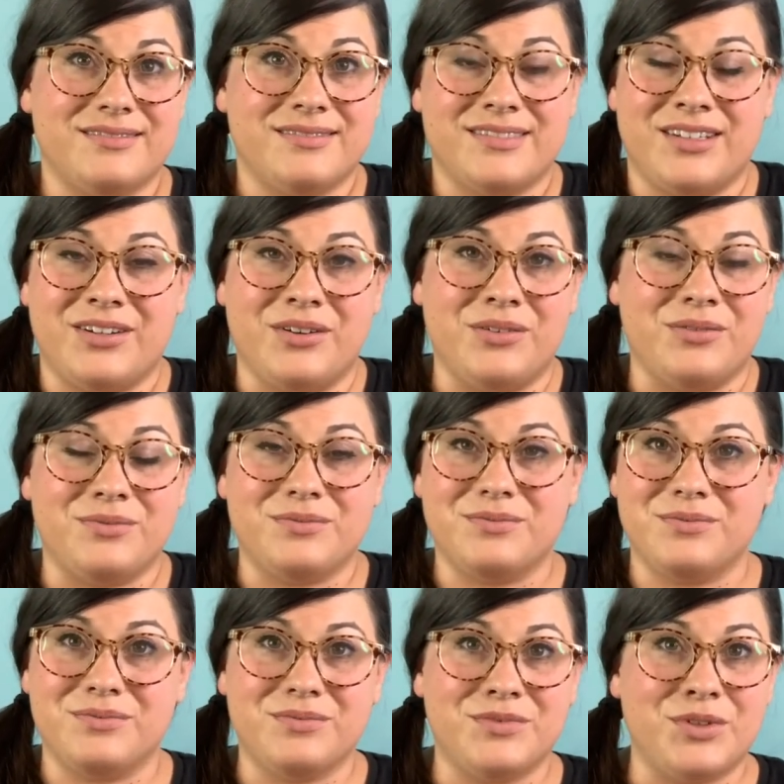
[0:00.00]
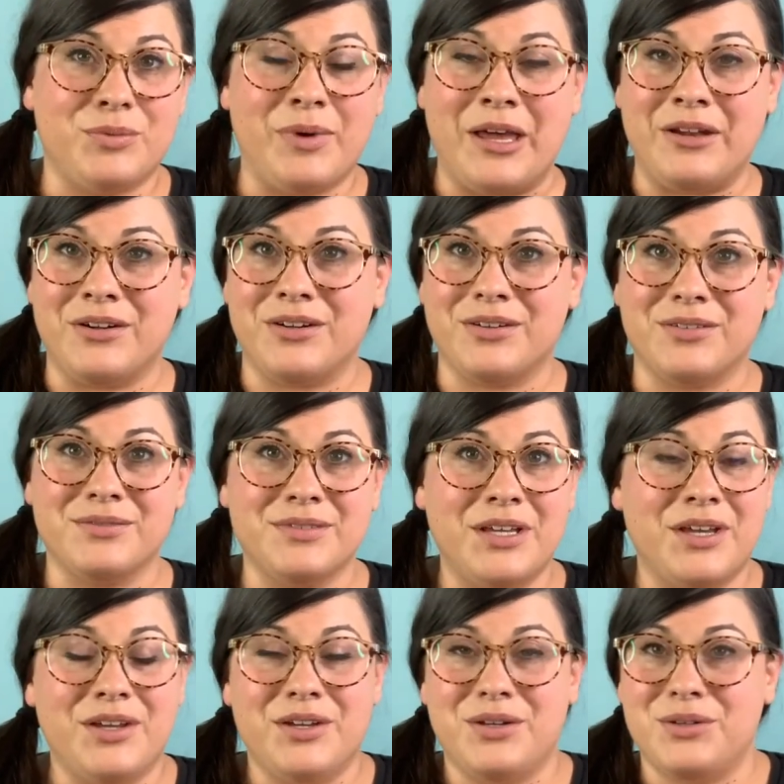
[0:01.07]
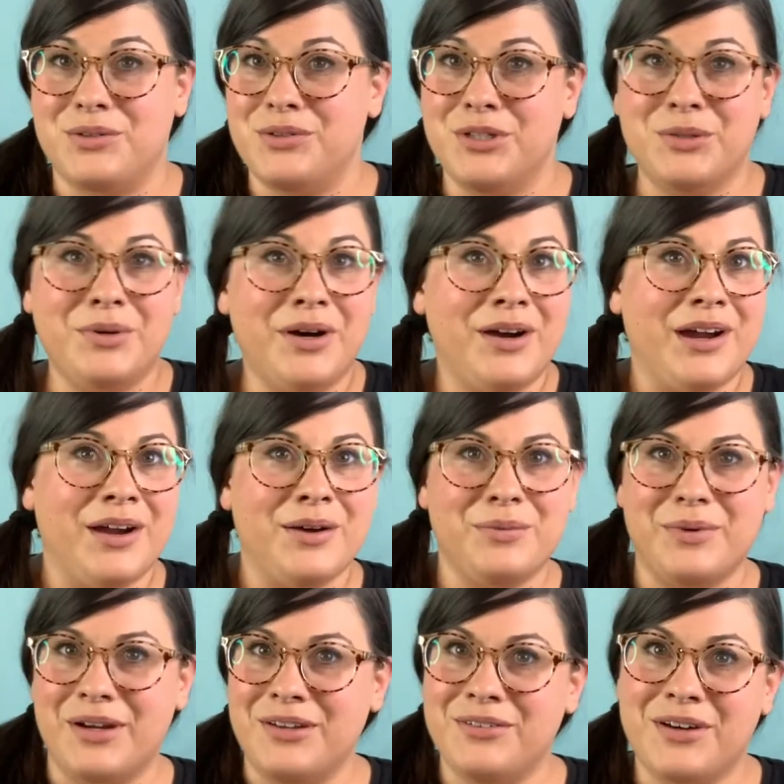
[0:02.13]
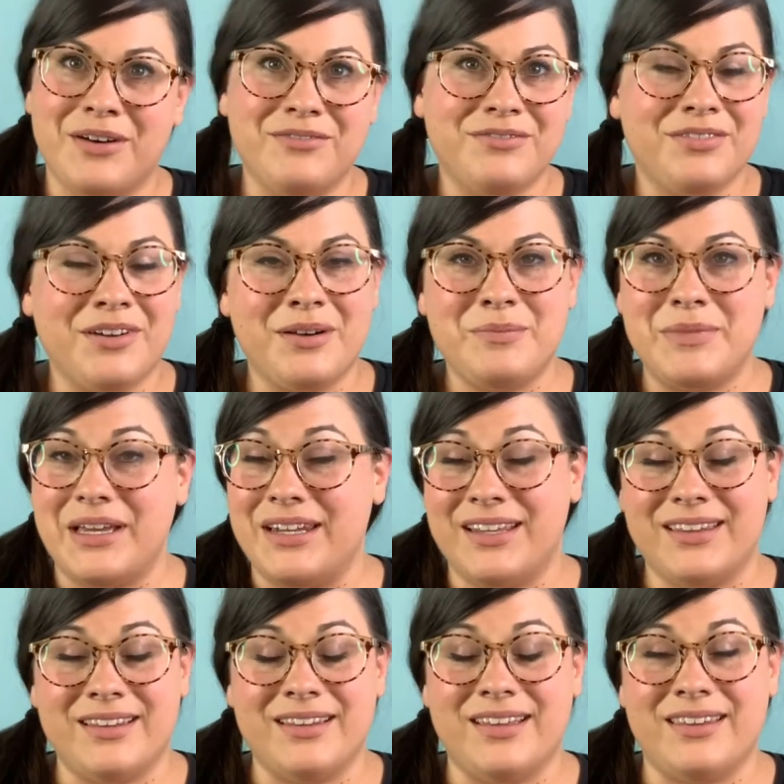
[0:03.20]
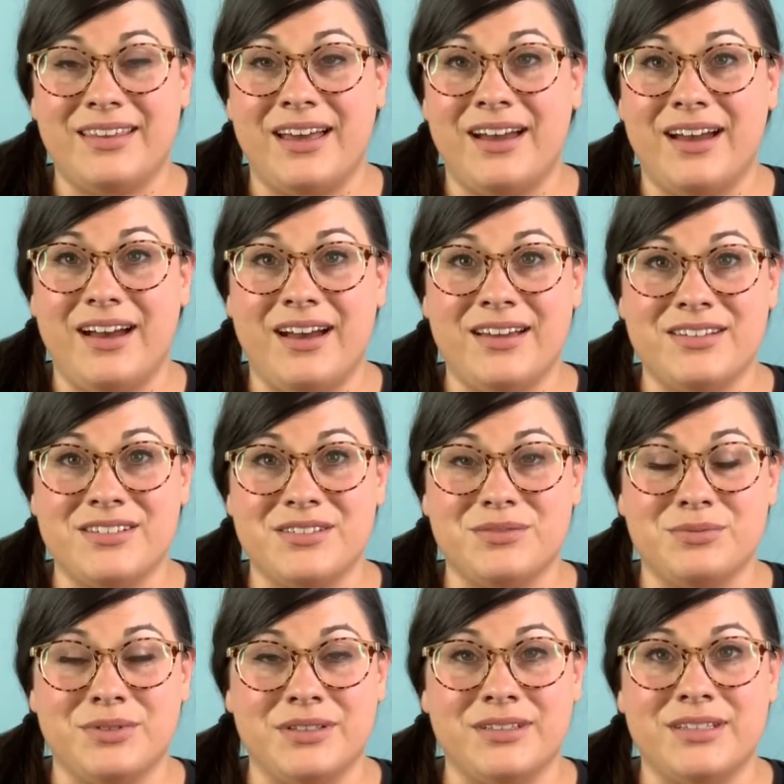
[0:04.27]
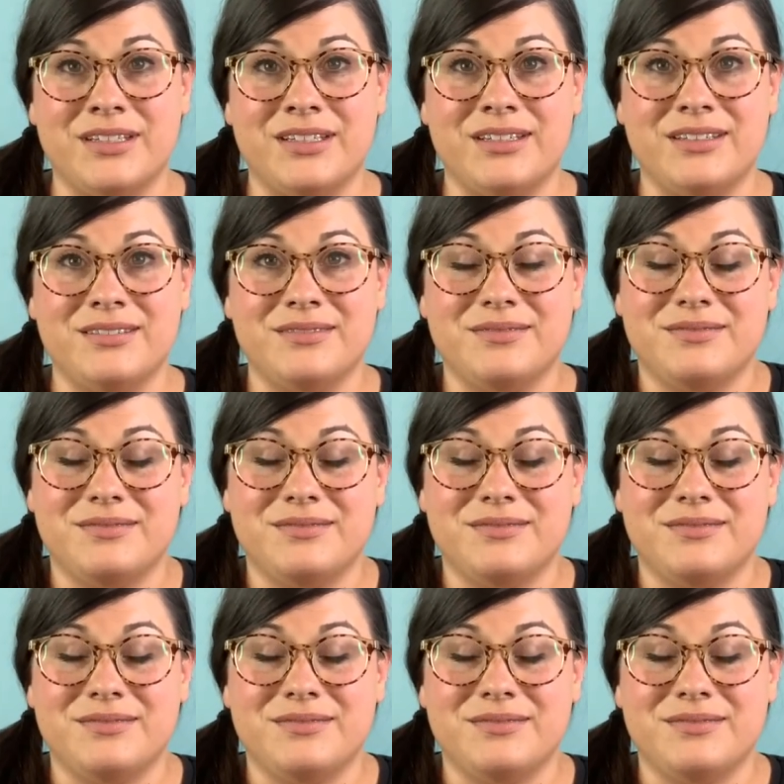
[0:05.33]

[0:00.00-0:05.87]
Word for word: you know no matter who you are where you come from anything like that i just really